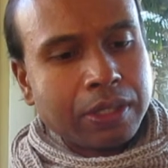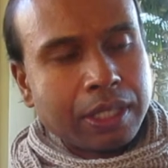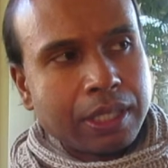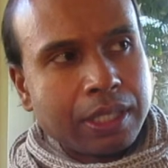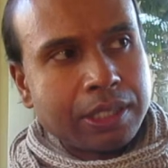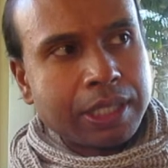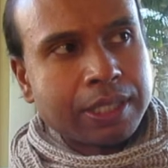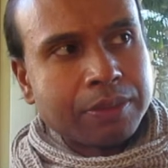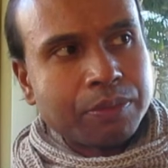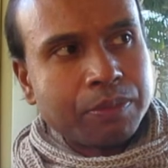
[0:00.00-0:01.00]
uh,
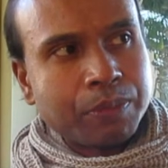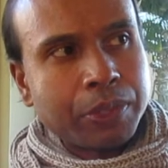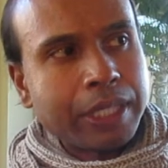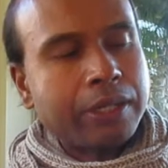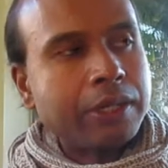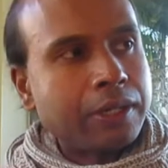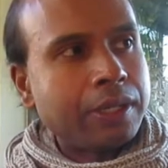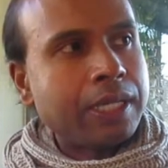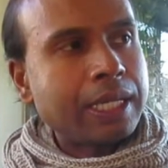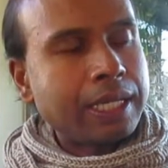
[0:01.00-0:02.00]
just putting it
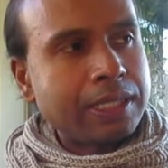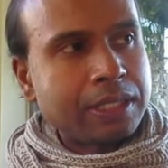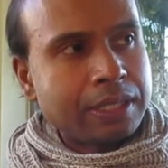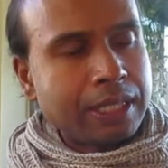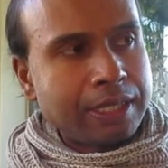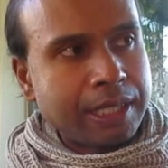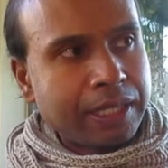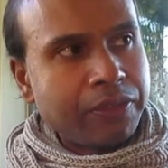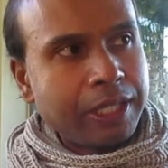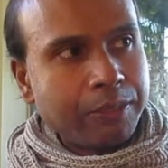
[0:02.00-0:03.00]
on and just seeing
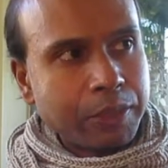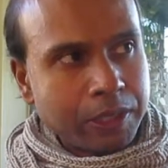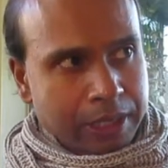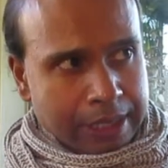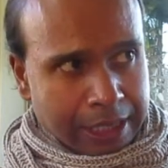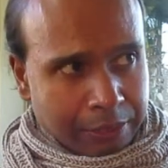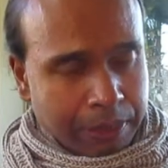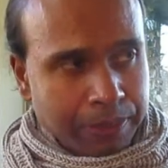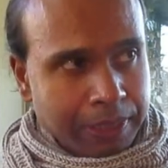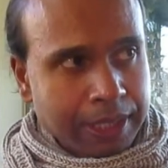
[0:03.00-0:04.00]
if any emotions come
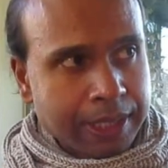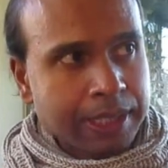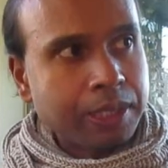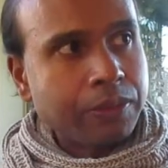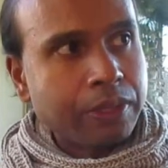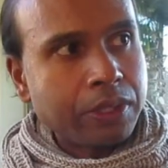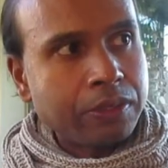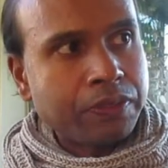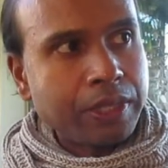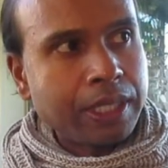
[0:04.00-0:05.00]
up and just sitting with
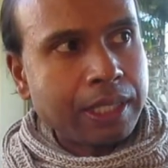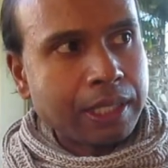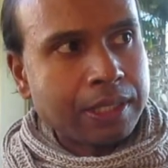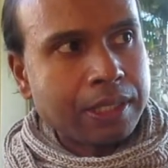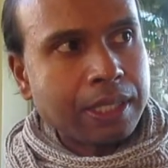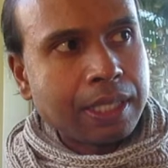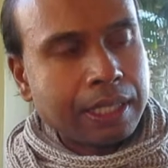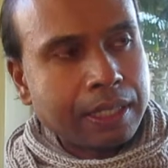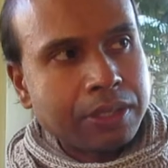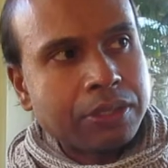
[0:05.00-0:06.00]
those feelings,
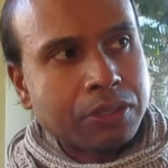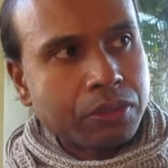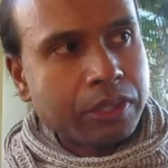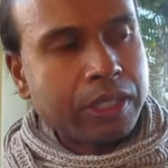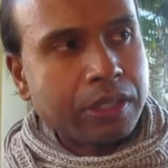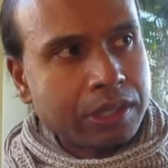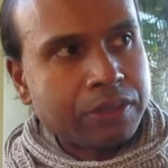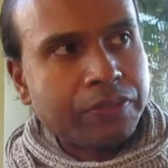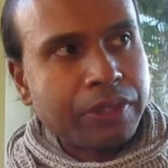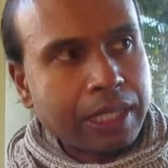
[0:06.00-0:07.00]
letting the story go and
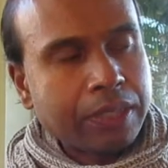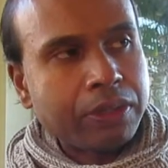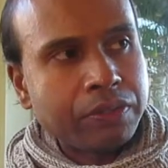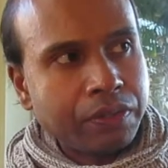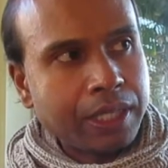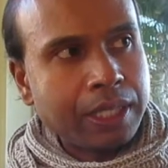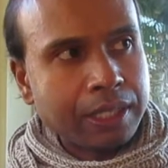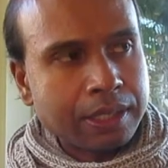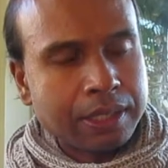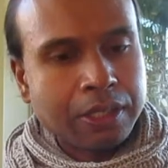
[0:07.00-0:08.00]
just feel out the
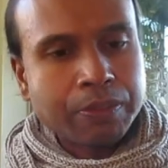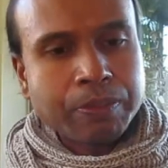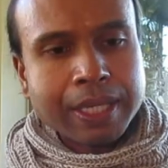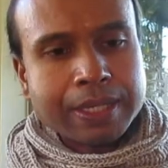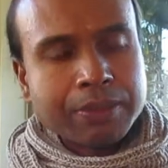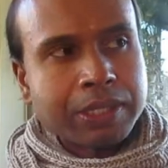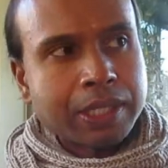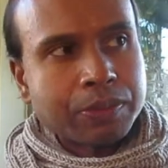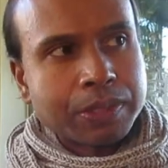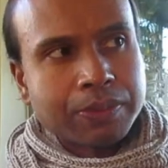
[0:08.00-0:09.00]
feelings.
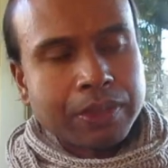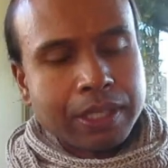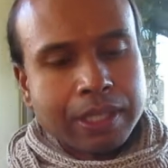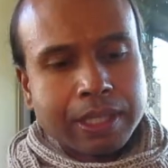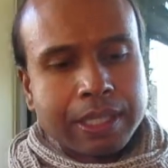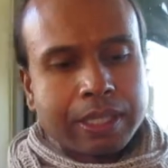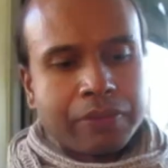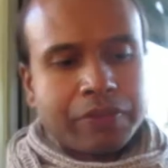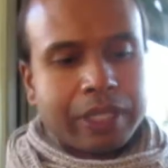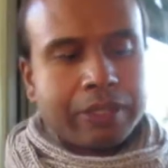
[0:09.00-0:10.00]
Sometimes with something like that, I
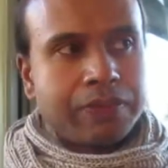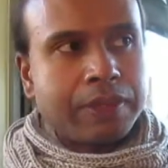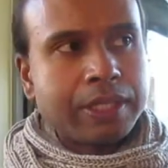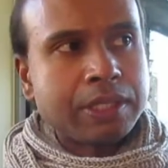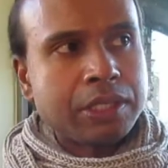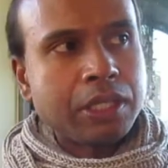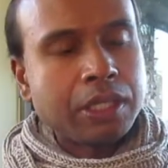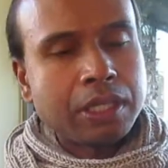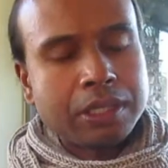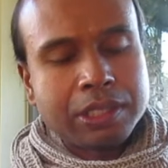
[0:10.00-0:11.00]
found if there's a
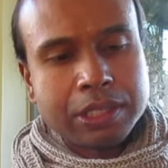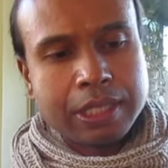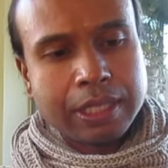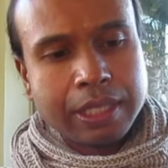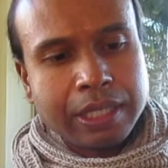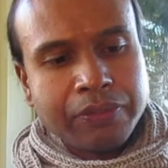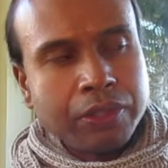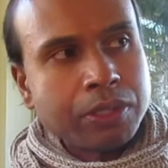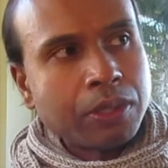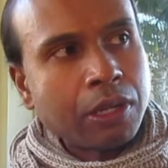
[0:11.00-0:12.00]
charge, if
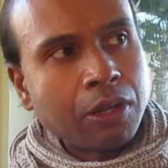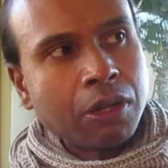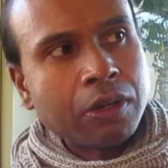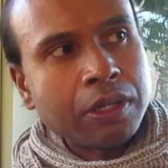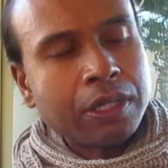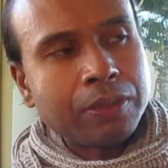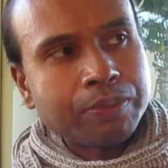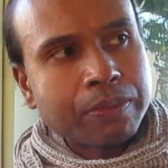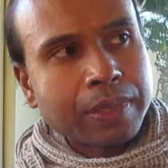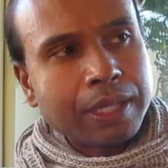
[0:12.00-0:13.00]
you do a long,
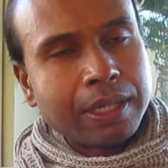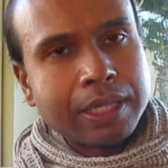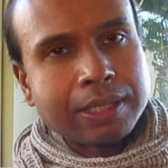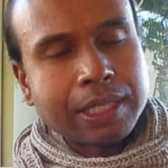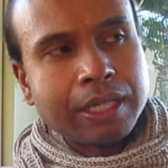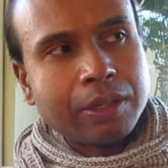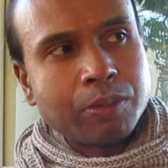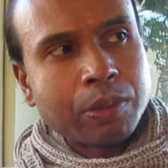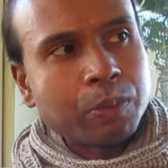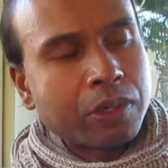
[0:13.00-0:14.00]
like say
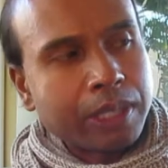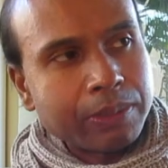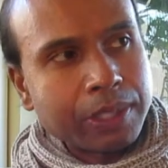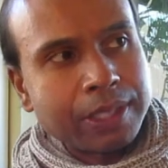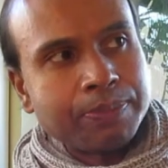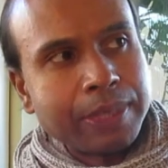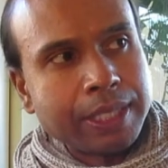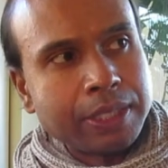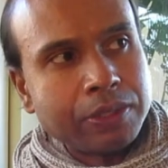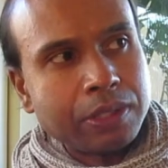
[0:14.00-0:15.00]
I'm worried I'm going to
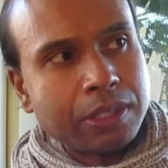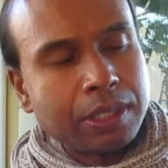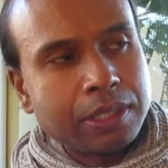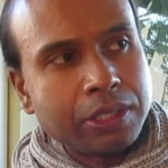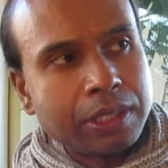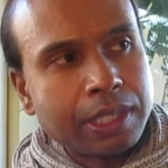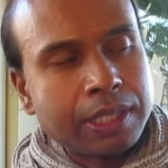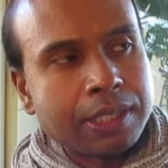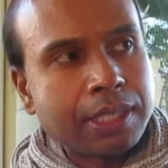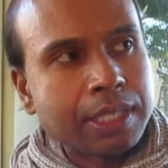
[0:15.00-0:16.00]
speak to a
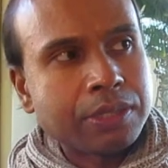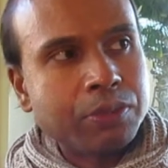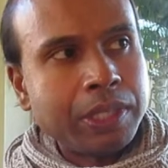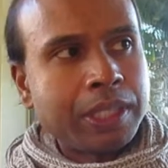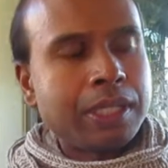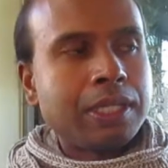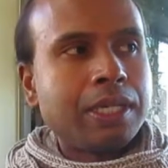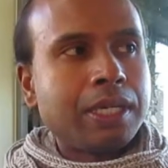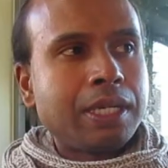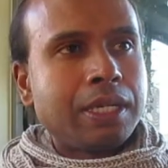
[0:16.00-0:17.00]
journalist next week,
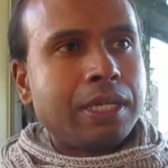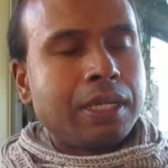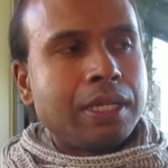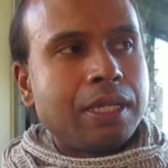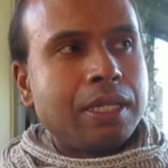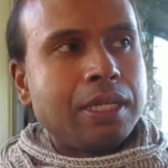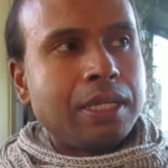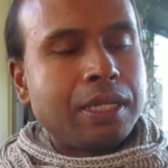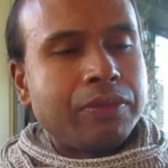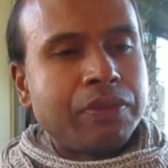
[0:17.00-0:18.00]
I'll,
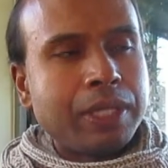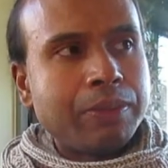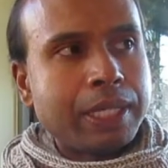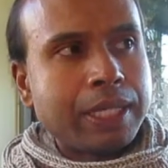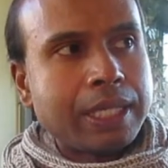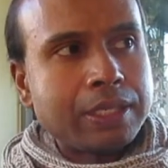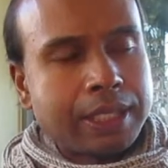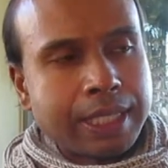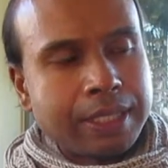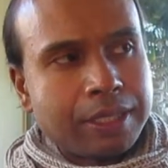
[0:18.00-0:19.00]
and I'm feeling a bit
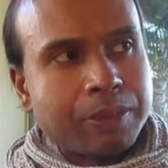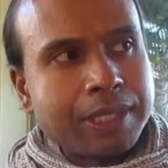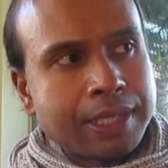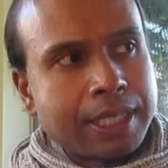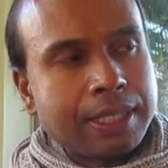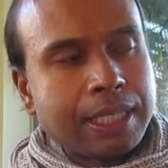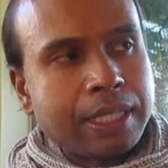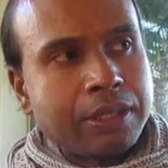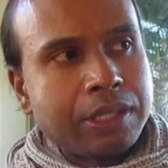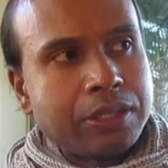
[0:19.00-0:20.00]
agitated, I might sit
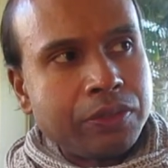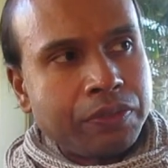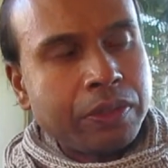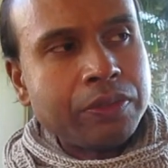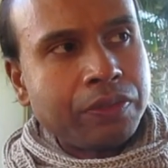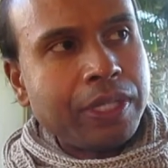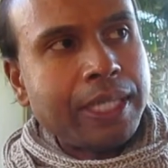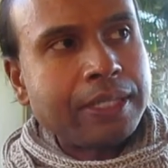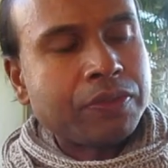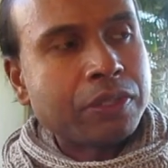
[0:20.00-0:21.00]
down and do feel the
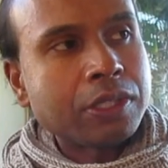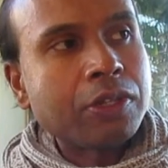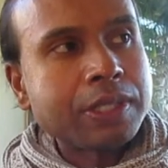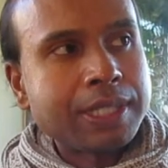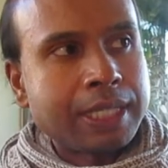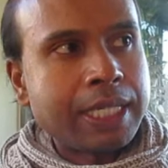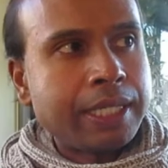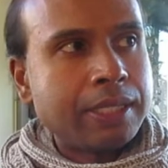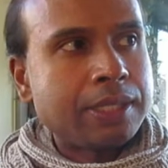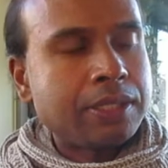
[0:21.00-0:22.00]
feelings for as long as it
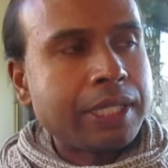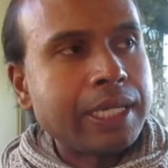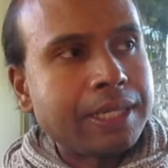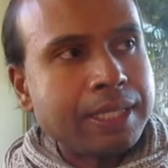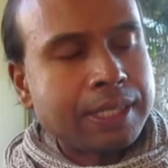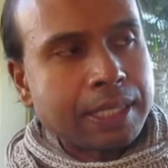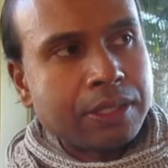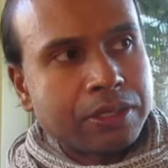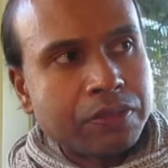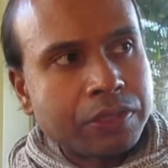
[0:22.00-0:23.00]
takes to get this
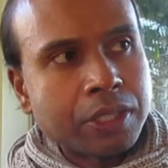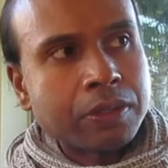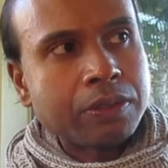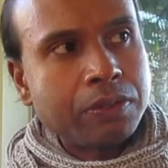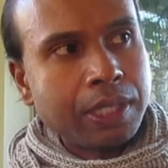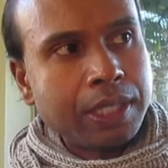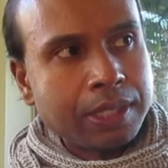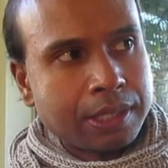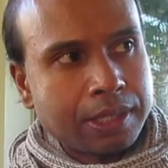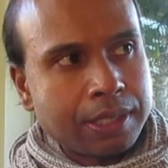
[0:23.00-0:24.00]
sense of total
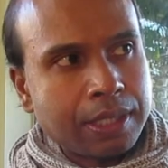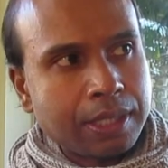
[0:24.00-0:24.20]
release.